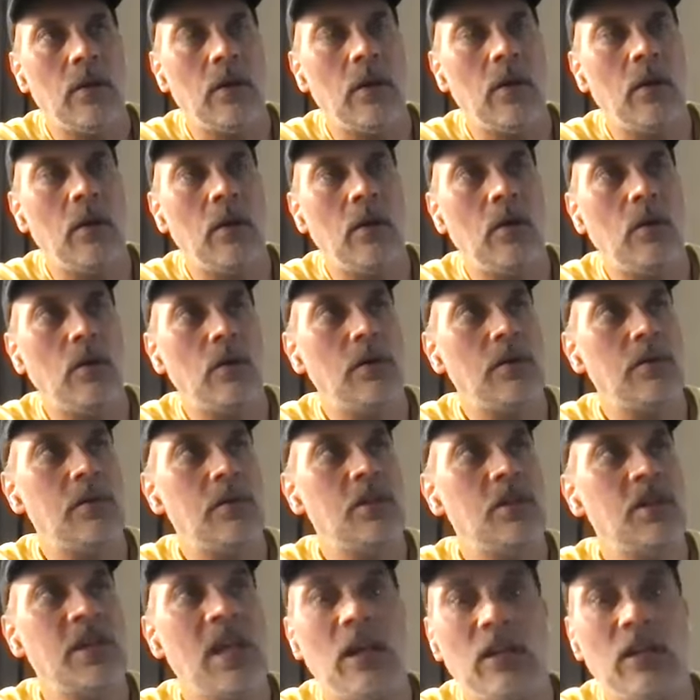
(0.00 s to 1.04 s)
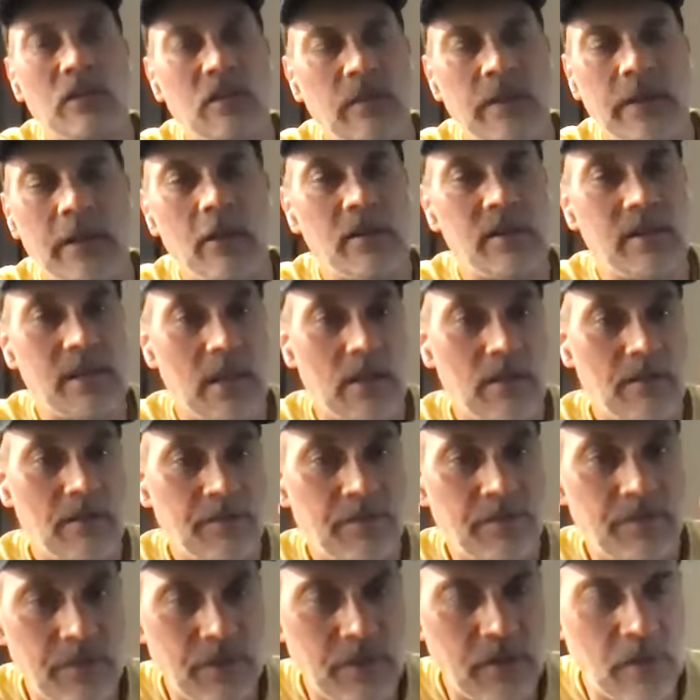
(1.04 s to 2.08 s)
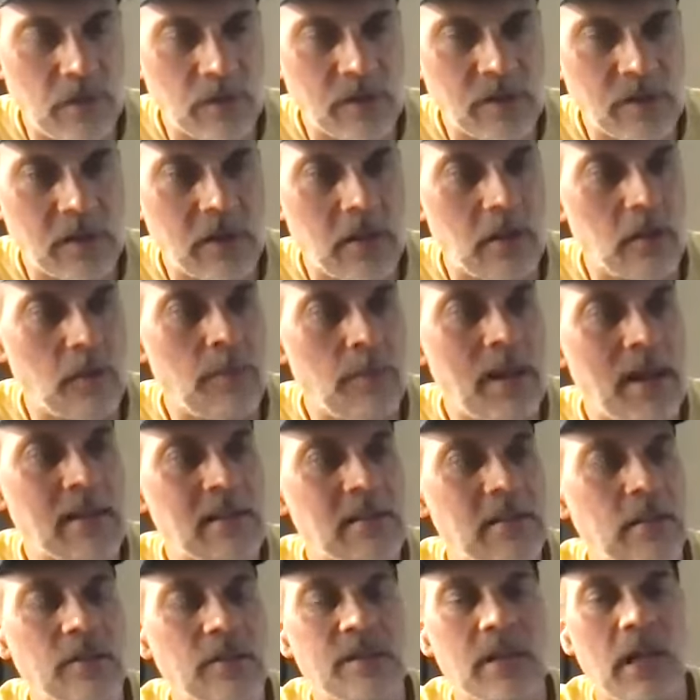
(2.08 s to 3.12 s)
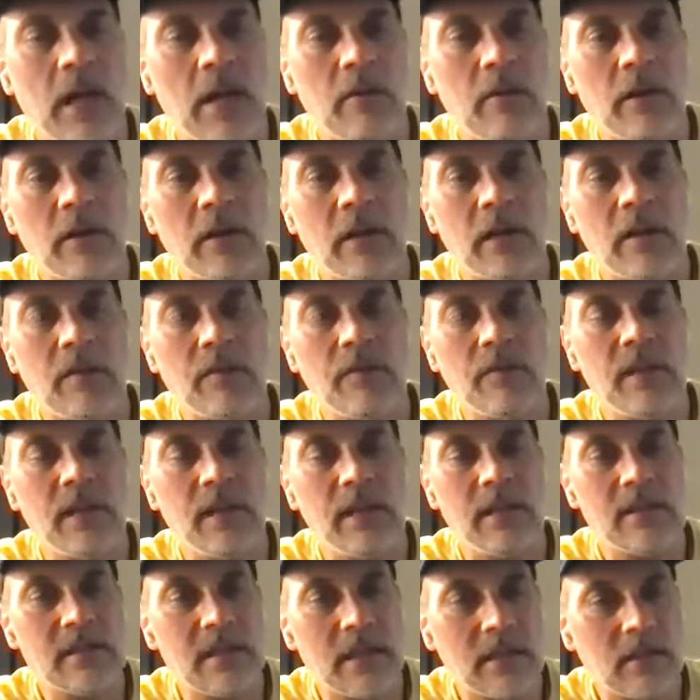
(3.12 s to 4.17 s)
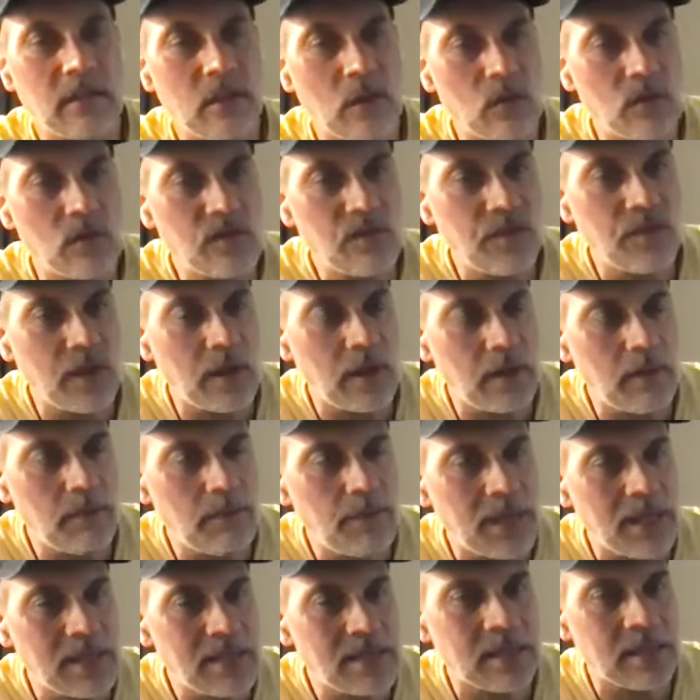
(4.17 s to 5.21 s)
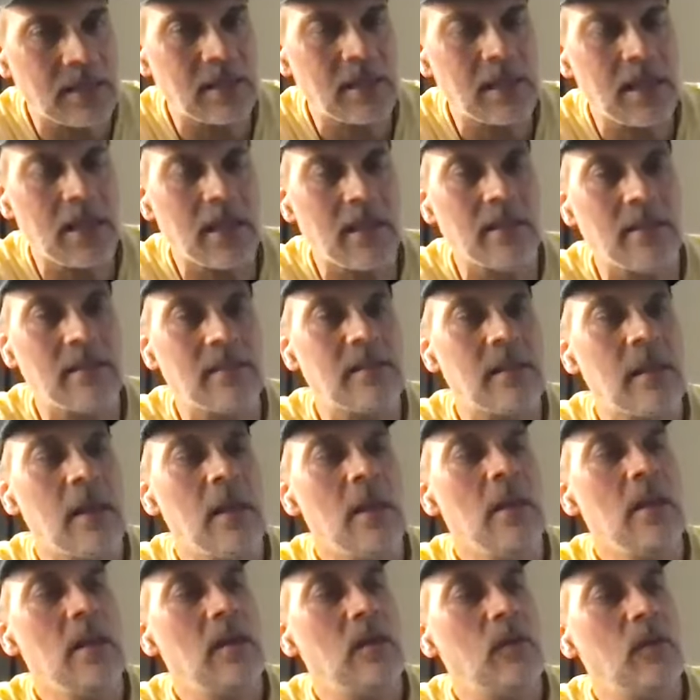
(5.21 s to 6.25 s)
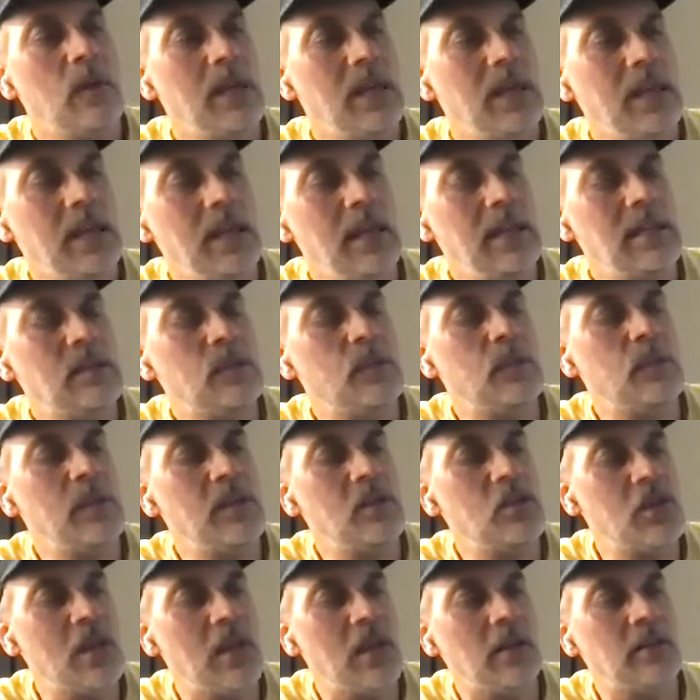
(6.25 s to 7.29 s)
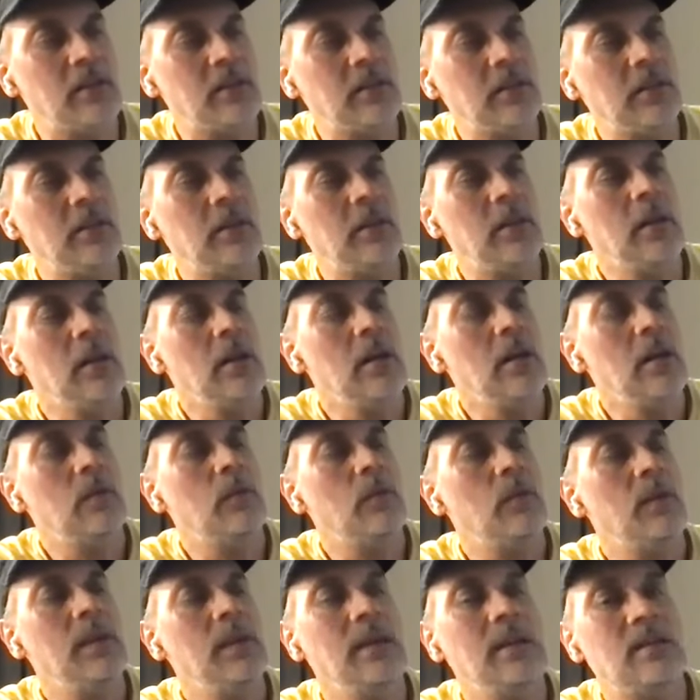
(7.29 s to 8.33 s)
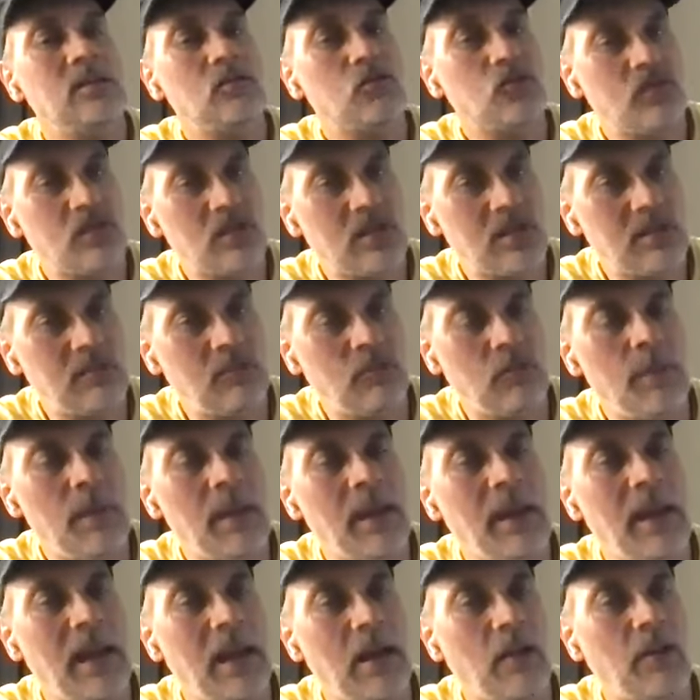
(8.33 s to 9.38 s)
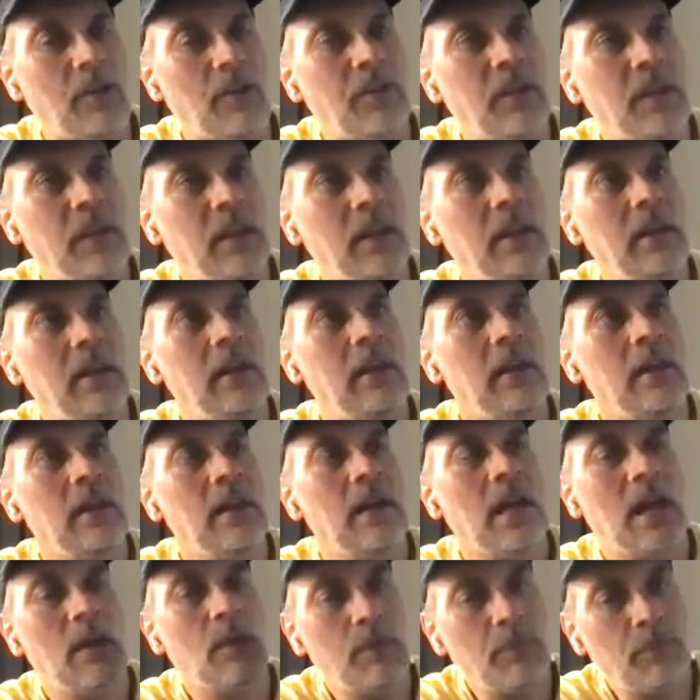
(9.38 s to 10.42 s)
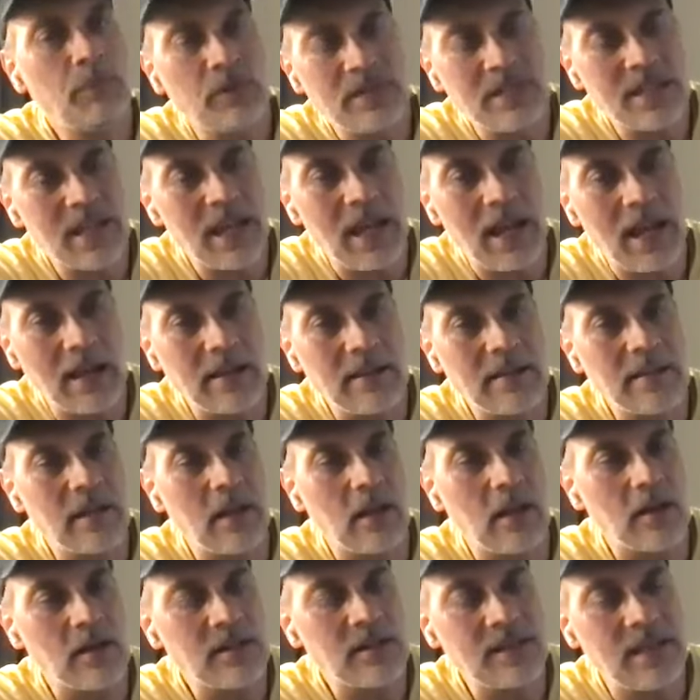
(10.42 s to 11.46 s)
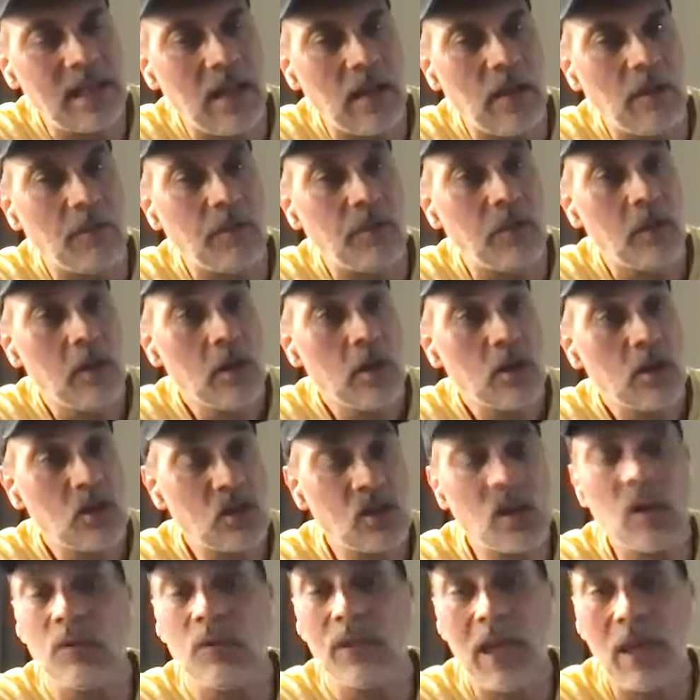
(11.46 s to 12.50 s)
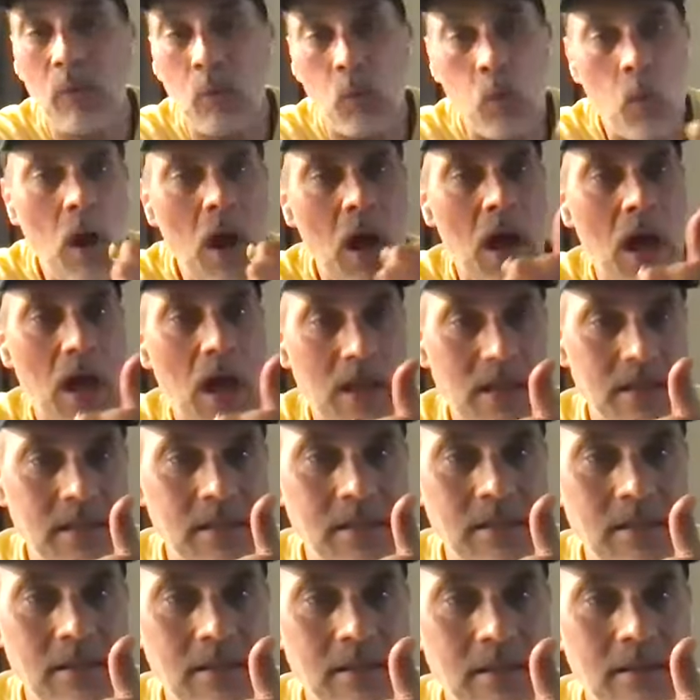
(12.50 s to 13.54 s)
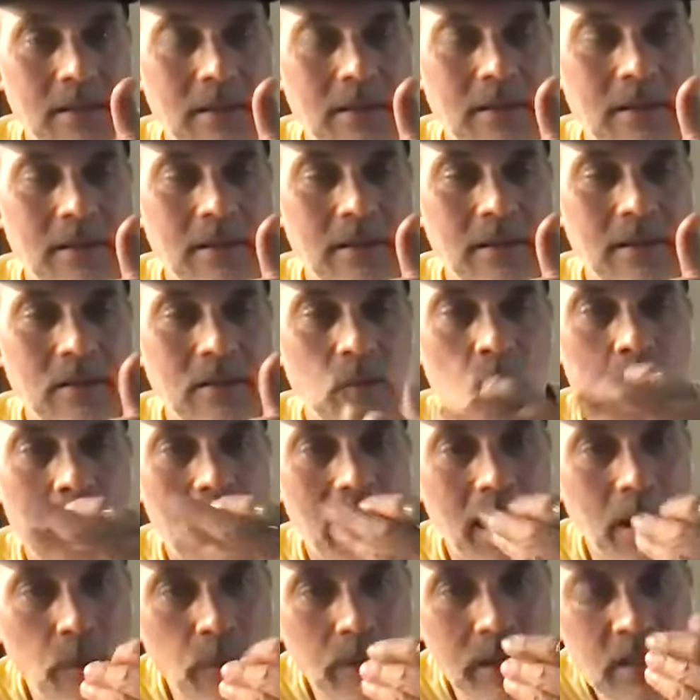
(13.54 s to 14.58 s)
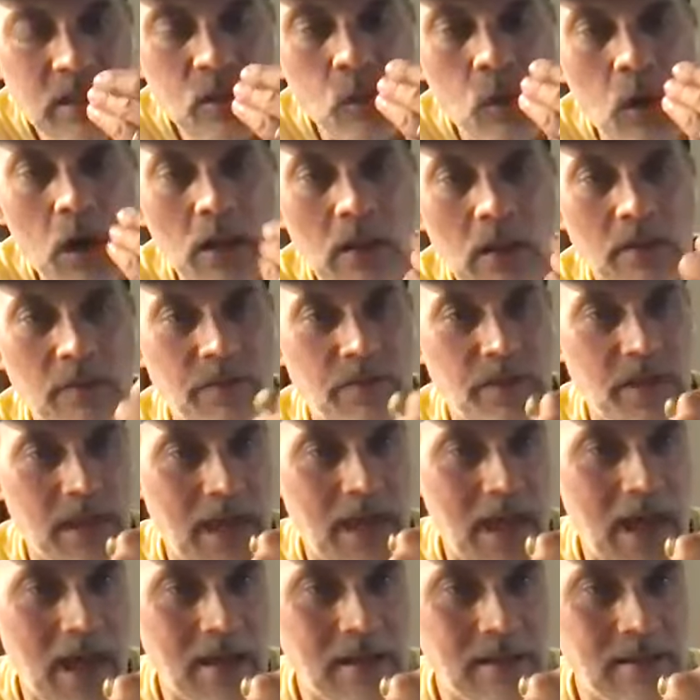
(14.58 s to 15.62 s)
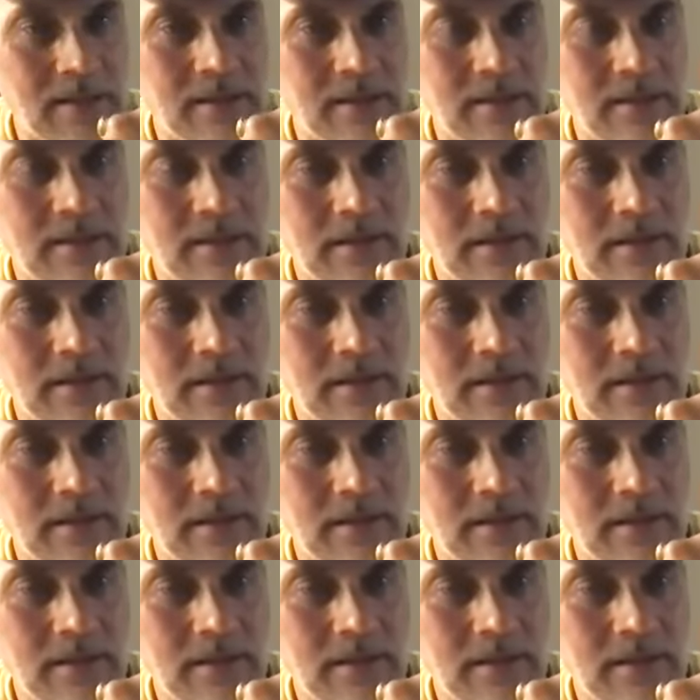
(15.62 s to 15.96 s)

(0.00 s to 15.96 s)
or sheltering yourself. Those are, Maslow's hierarchy of needs, like those very basic things. We eat, we shelter, we remain healthy, and we protect ourselves. So that what? Why do we do all of that?